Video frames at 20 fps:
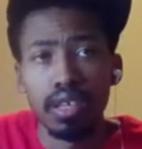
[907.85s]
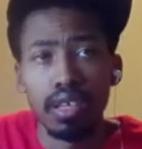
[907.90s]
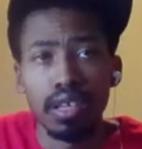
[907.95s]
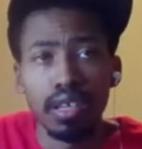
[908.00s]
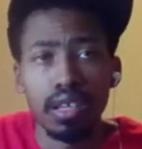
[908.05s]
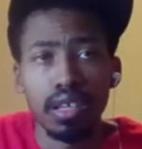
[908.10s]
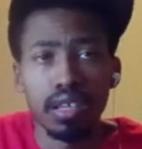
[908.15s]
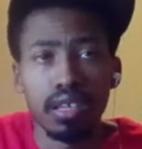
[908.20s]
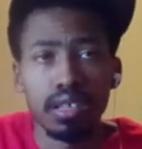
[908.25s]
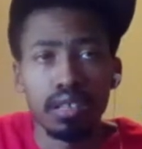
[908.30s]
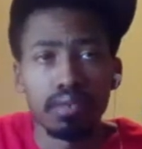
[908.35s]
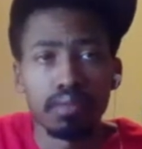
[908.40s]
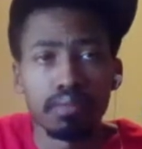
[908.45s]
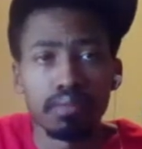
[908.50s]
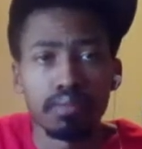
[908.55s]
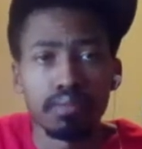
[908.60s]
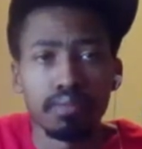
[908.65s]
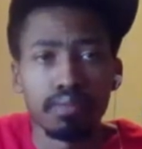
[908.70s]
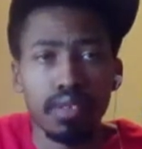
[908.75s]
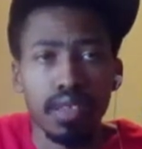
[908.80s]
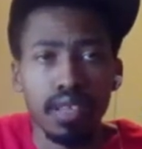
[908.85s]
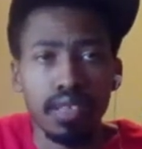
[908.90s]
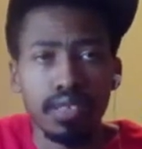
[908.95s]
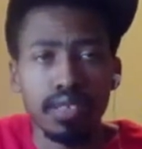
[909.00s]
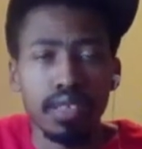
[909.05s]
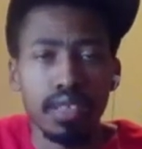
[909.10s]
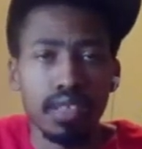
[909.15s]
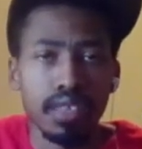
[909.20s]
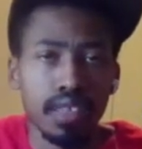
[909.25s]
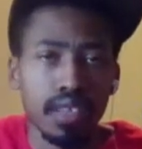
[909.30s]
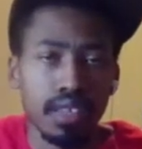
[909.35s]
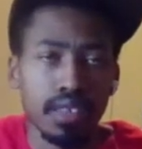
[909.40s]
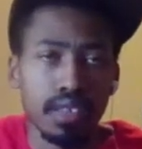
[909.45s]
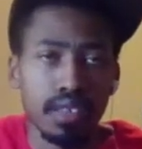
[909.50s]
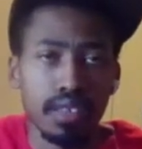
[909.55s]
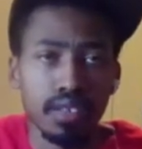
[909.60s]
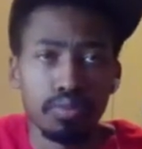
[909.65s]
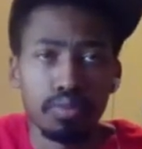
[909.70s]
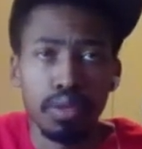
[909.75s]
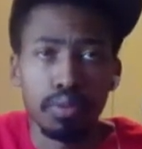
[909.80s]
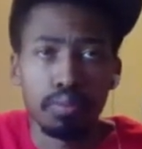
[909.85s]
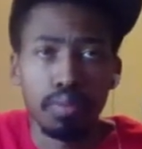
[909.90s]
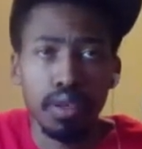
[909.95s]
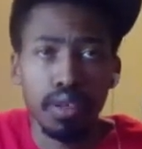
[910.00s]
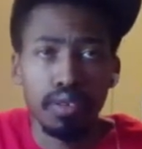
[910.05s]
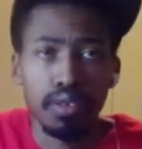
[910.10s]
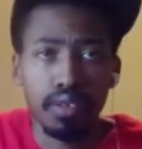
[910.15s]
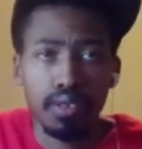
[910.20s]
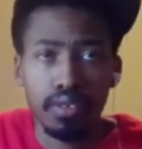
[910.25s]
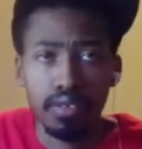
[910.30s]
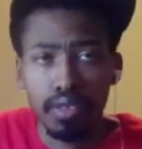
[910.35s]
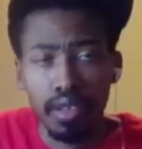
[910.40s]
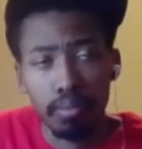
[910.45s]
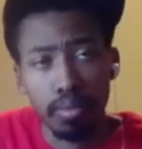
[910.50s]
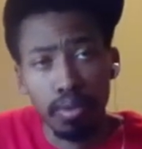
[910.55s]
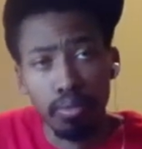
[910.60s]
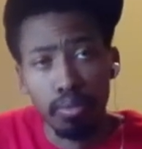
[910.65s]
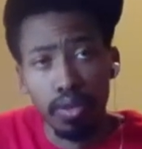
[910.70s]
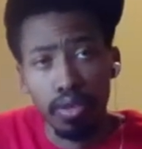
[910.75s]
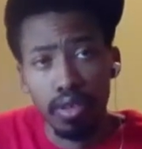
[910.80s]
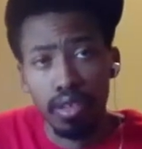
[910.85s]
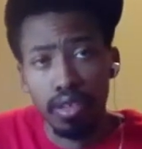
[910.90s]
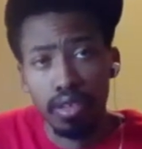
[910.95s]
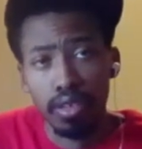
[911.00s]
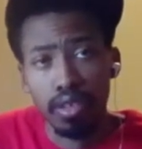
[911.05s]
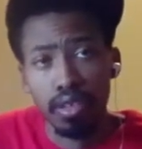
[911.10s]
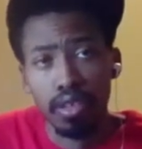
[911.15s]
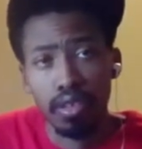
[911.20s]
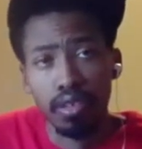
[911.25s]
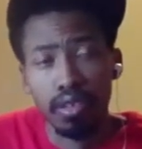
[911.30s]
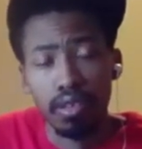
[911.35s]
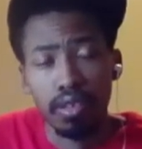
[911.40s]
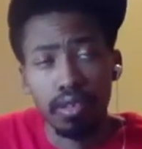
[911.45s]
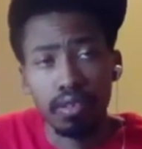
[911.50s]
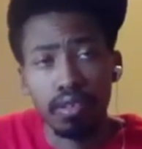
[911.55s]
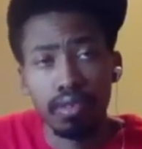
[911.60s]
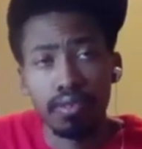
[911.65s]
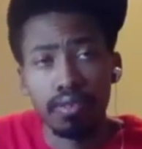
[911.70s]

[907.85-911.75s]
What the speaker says: Like I said, lately it's been better because I've been working again and